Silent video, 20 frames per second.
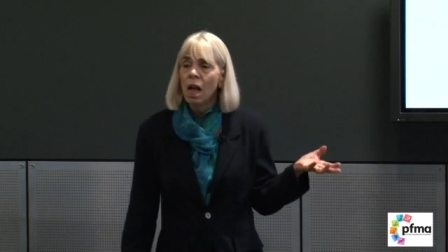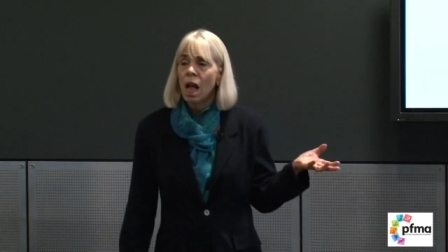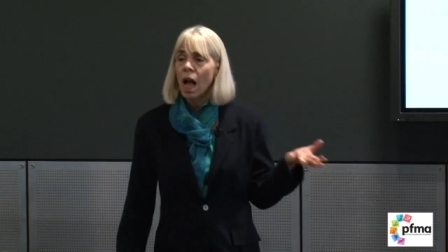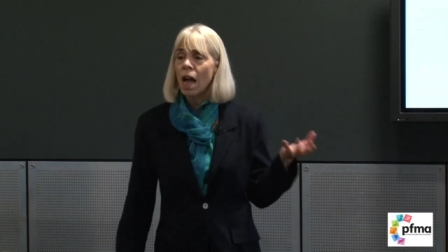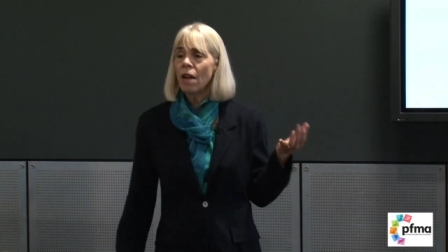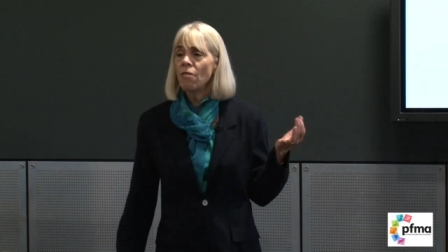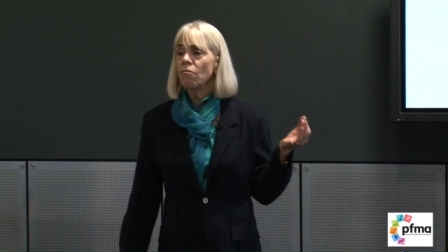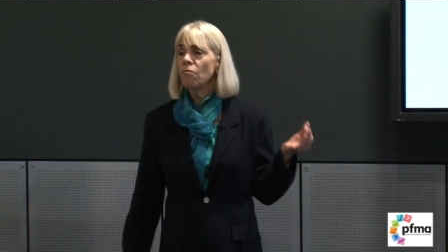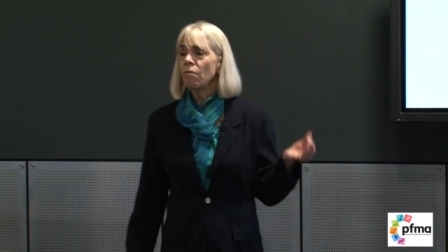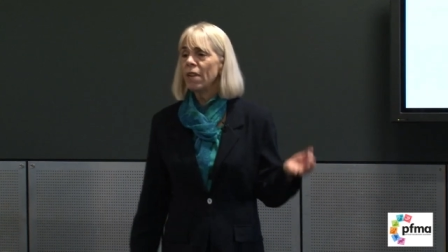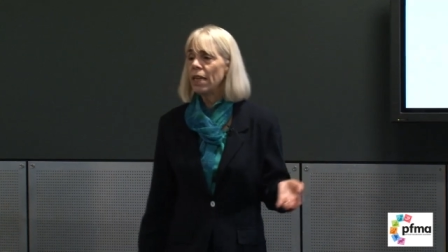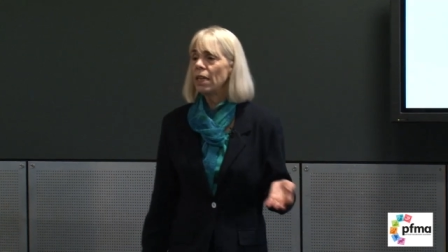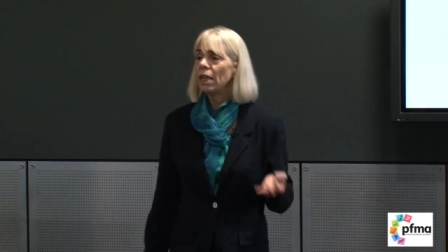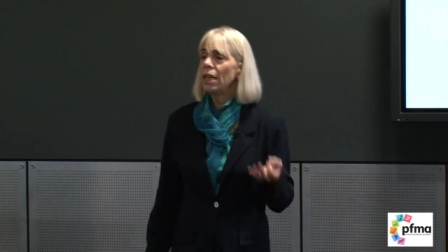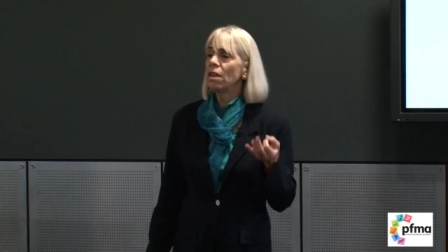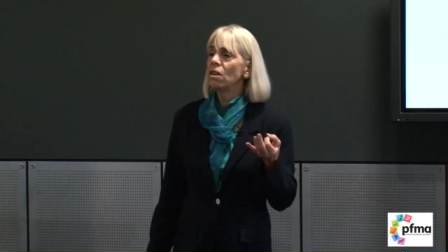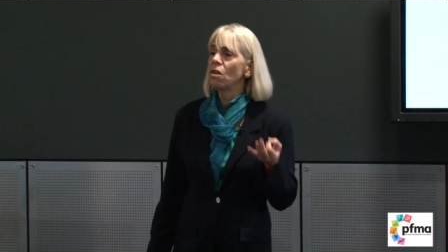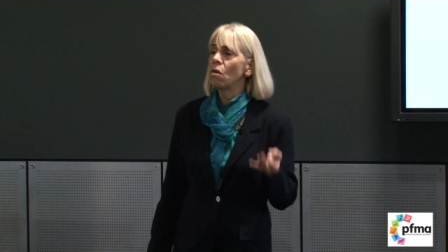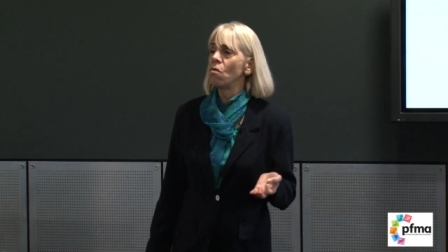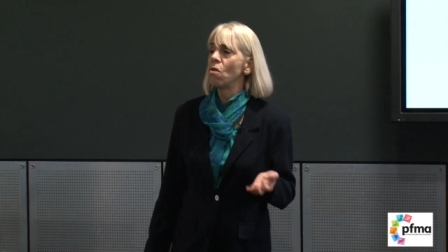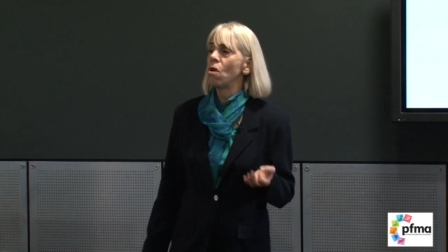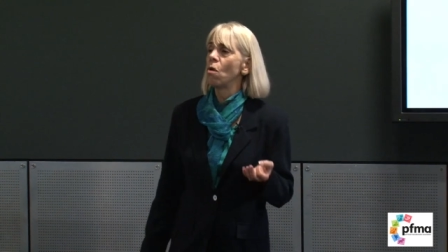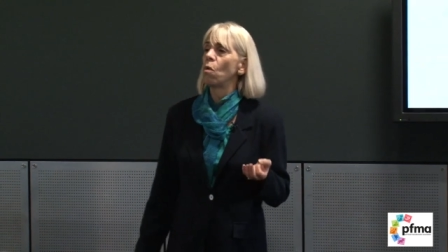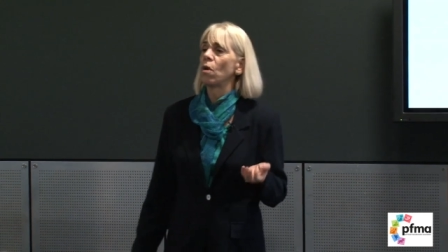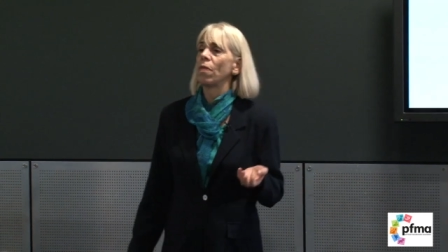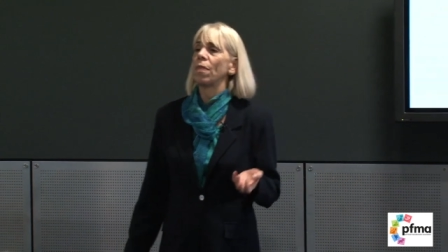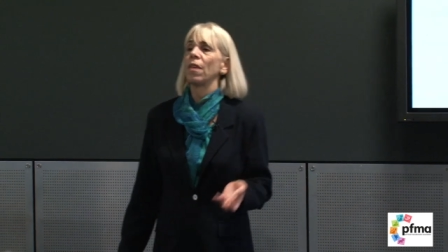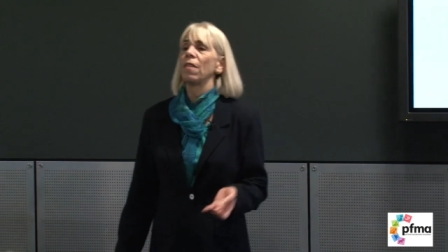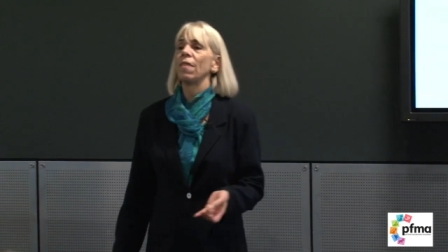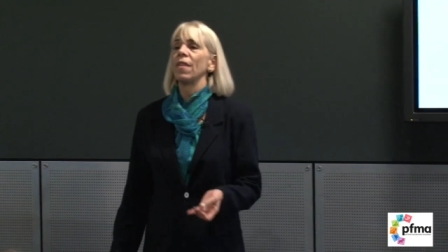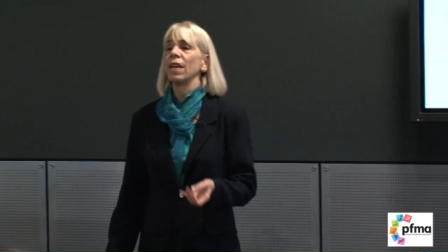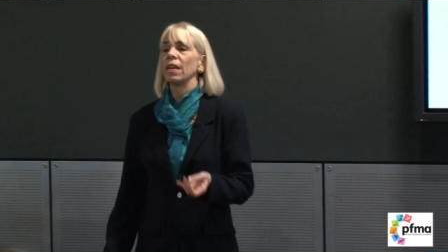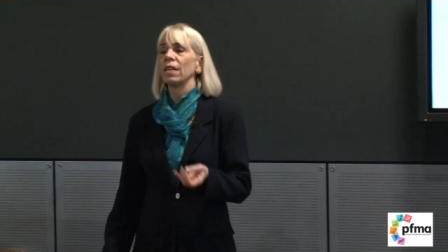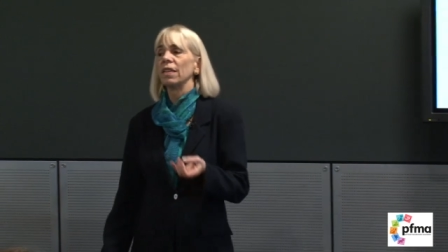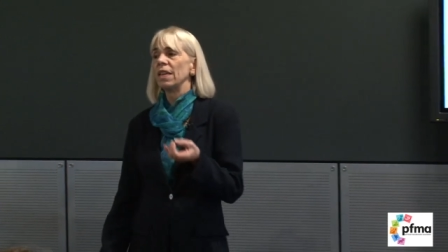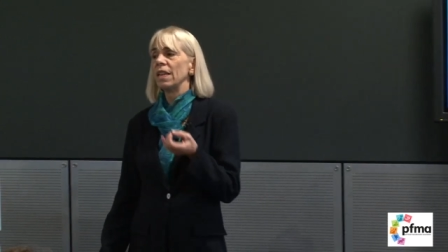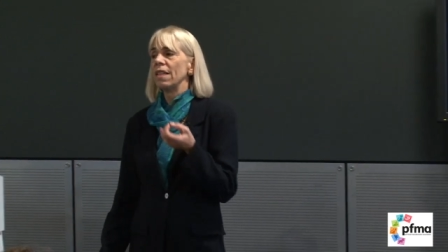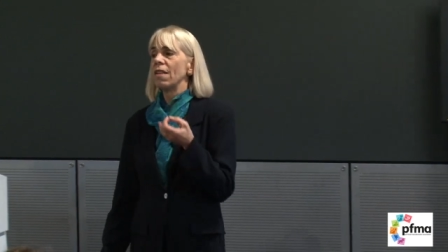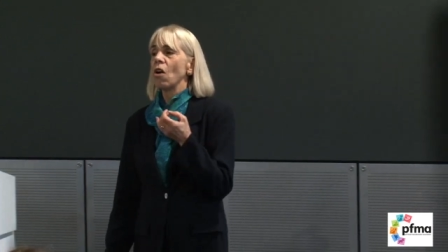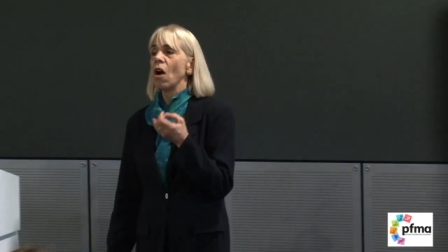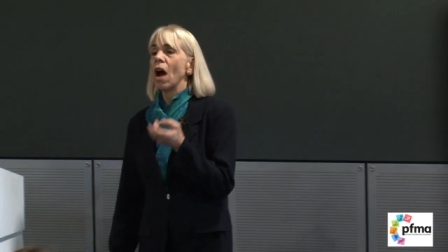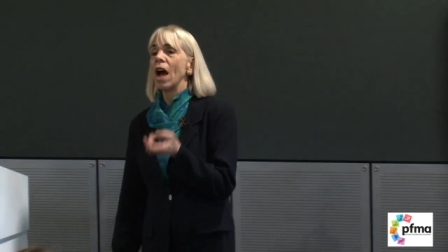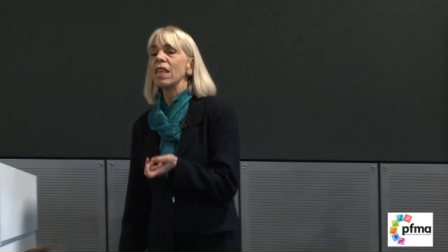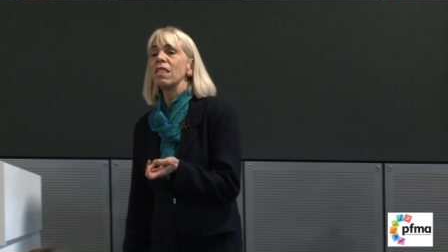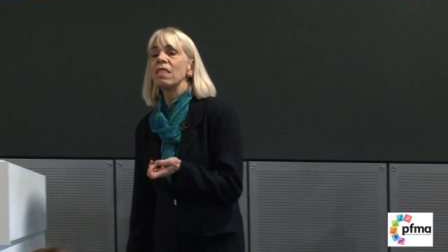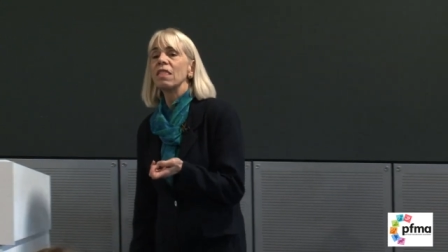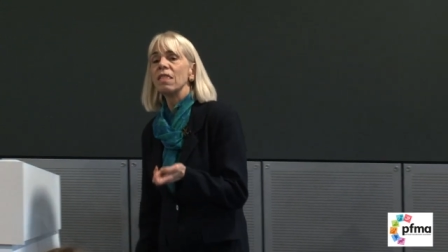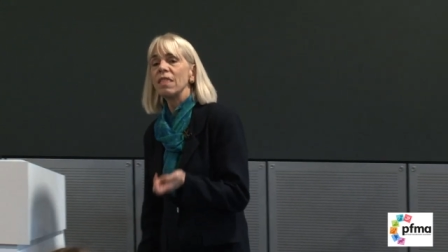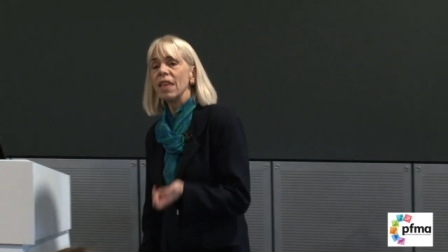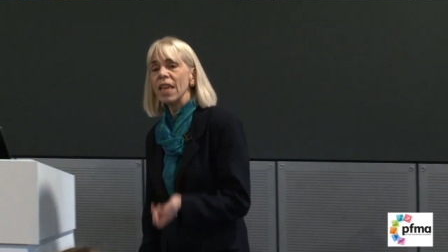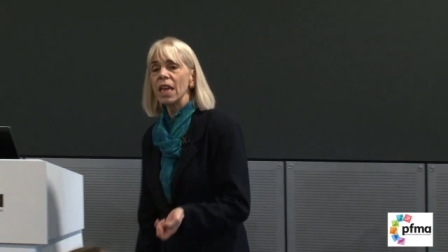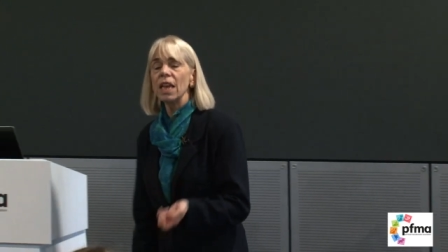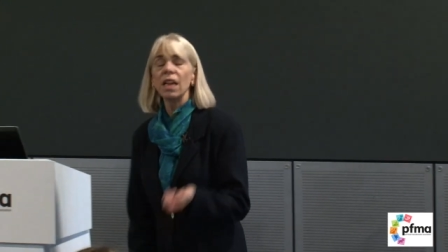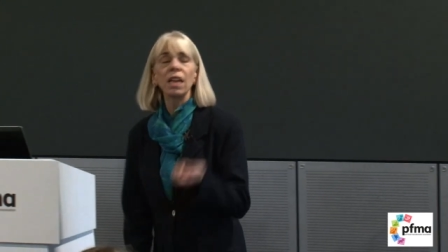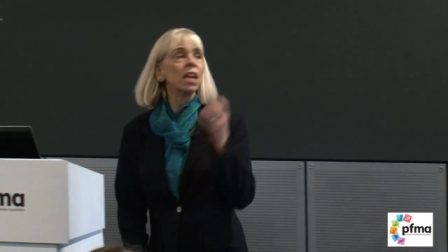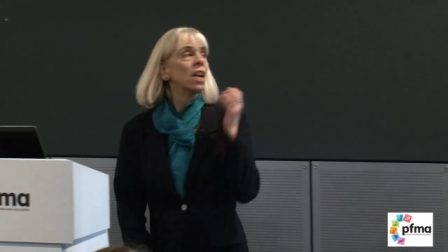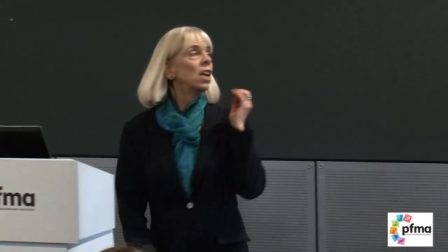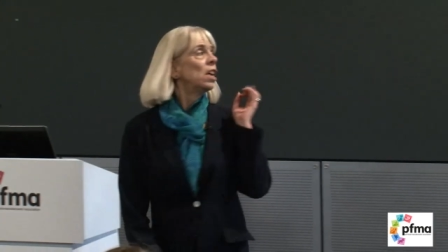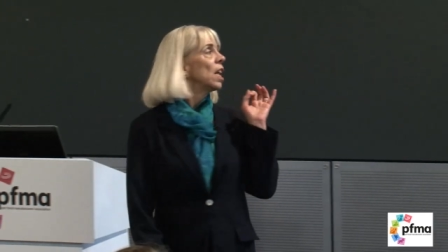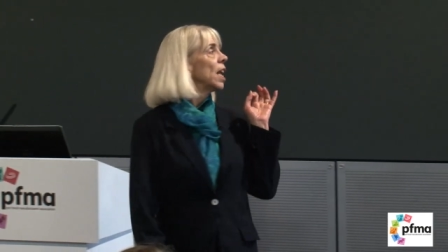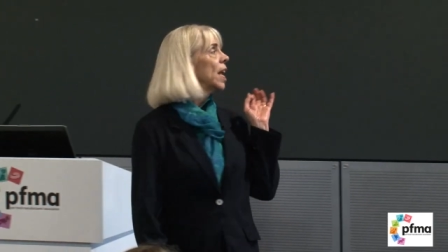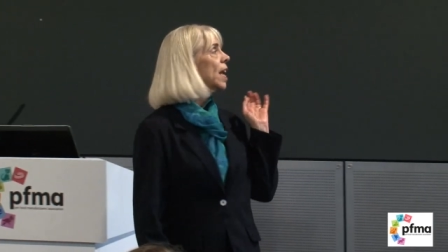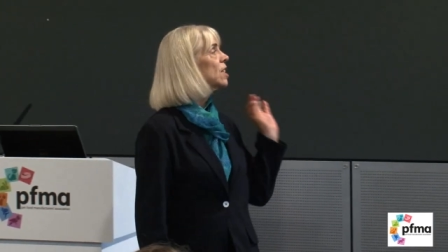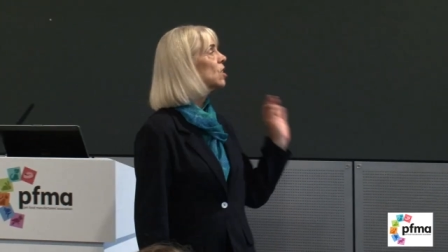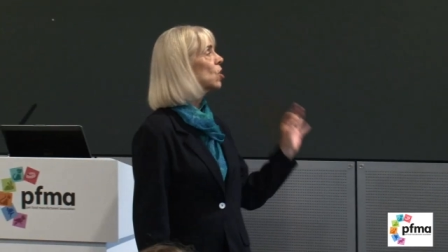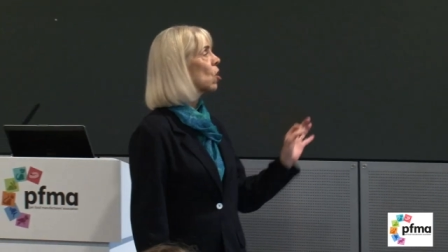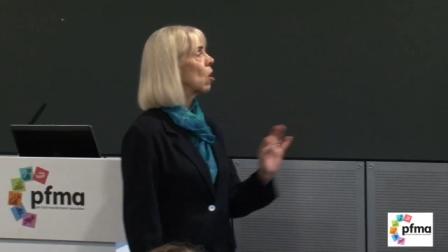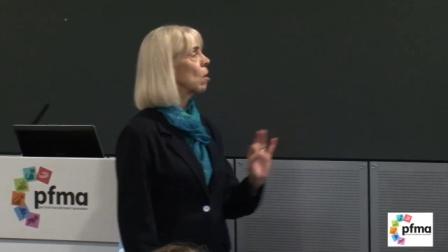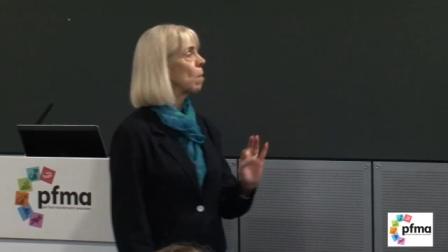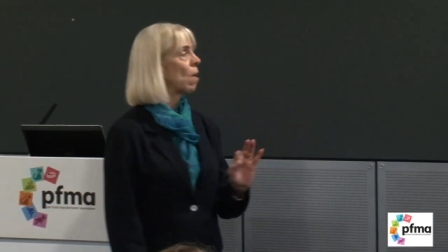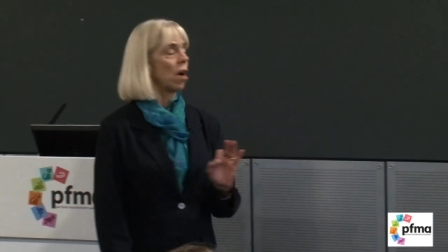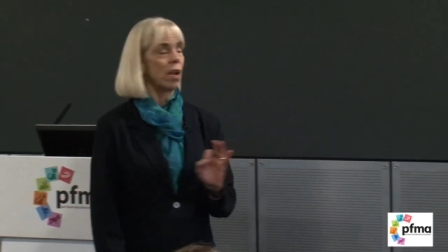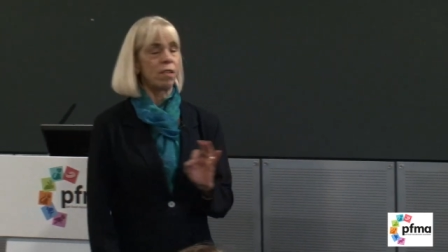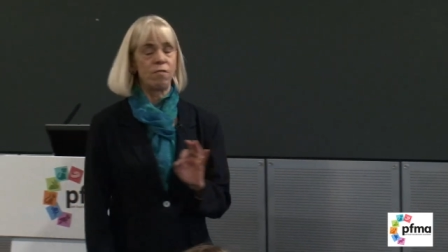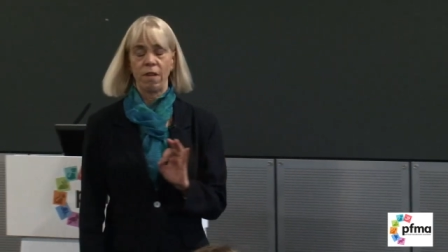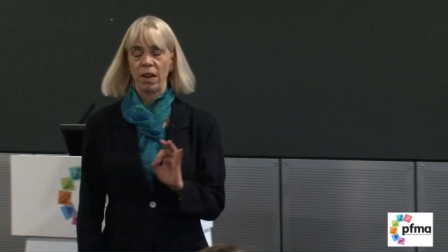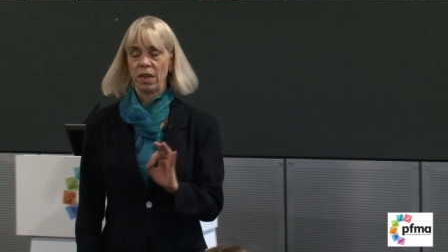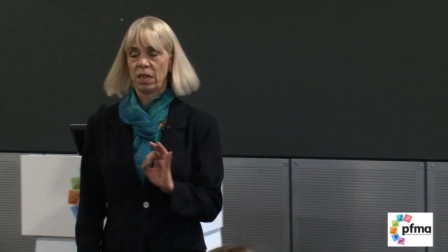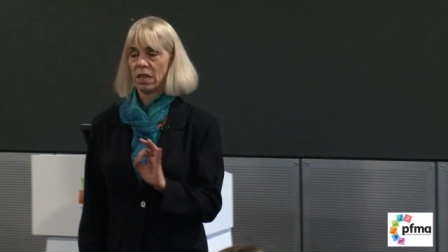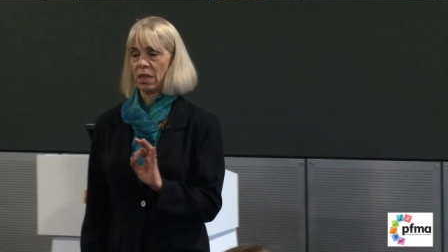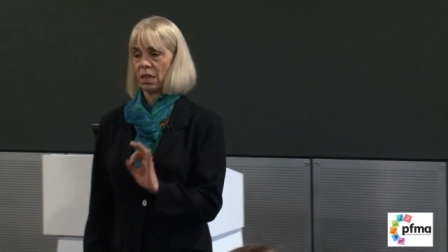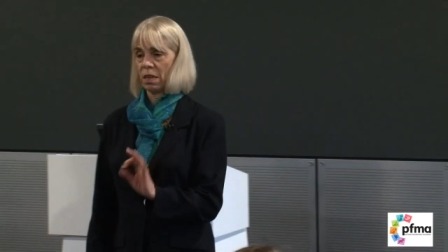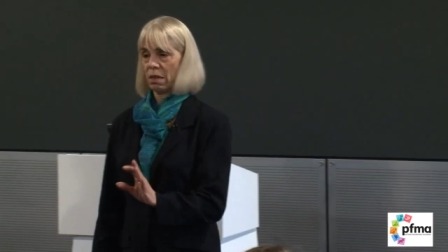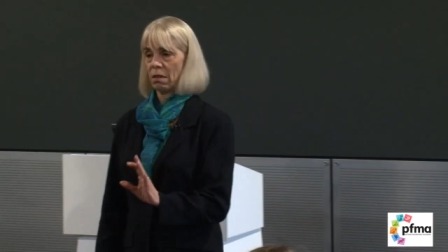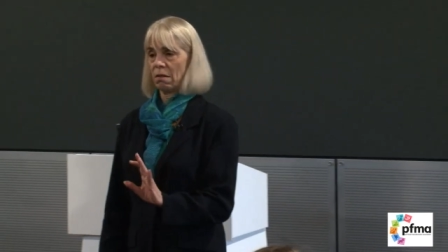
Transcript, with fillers: I really don't know what they think is in there. I think it's carbohydrates,